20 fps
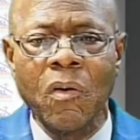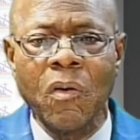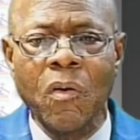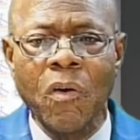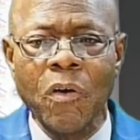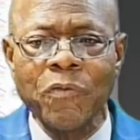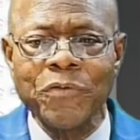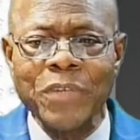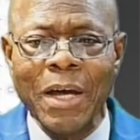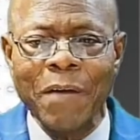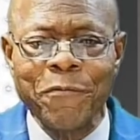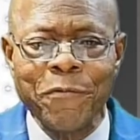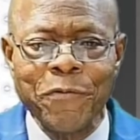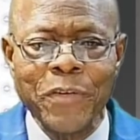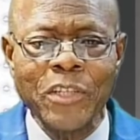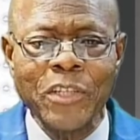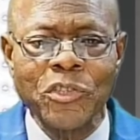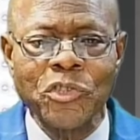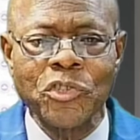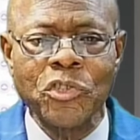of the
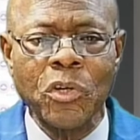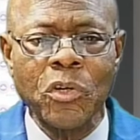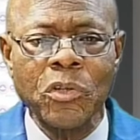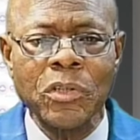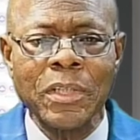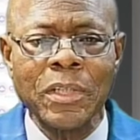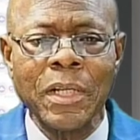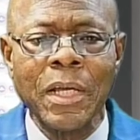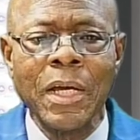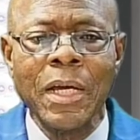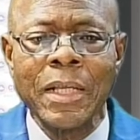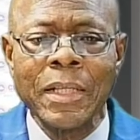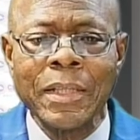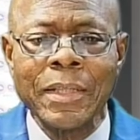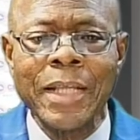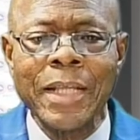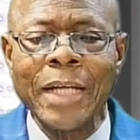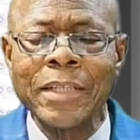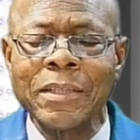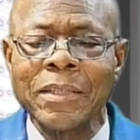affliction
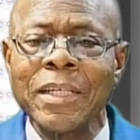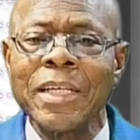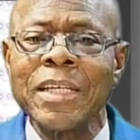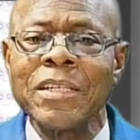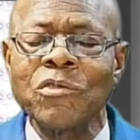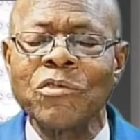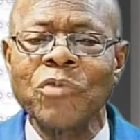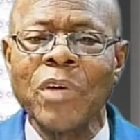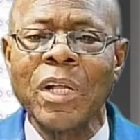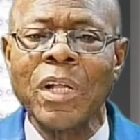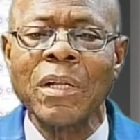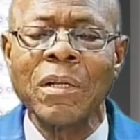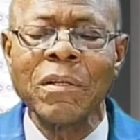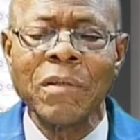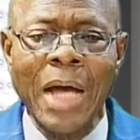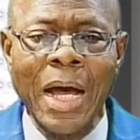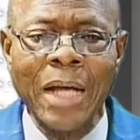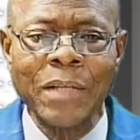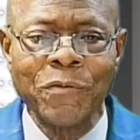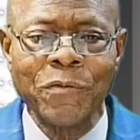that Israel
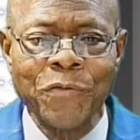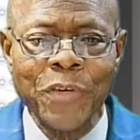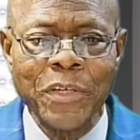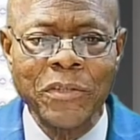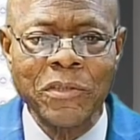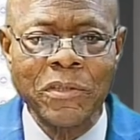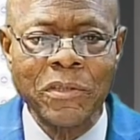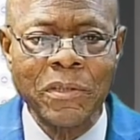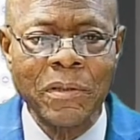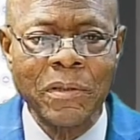had faced.